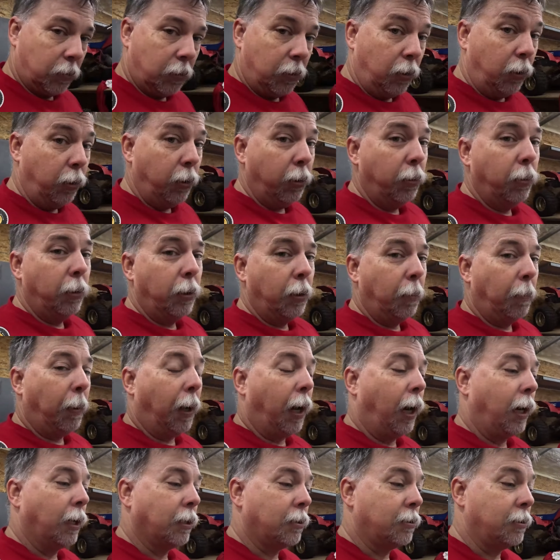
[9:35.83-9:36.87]
New in the
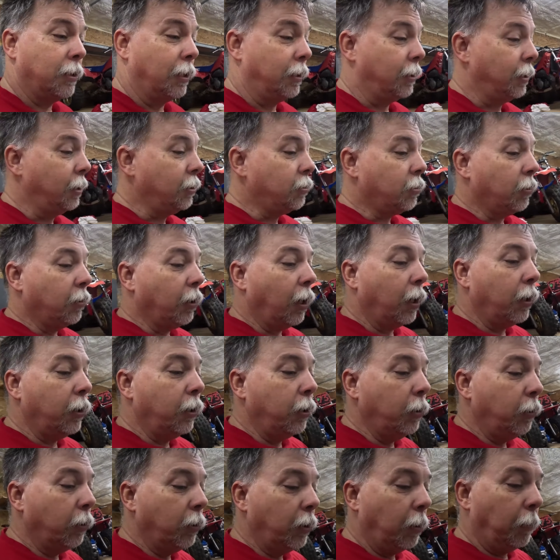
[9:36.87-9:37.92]
box. Now, these are not
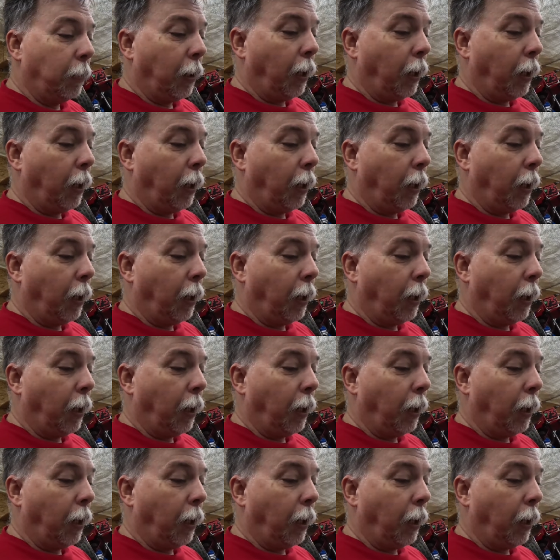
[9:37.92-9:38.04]
new in the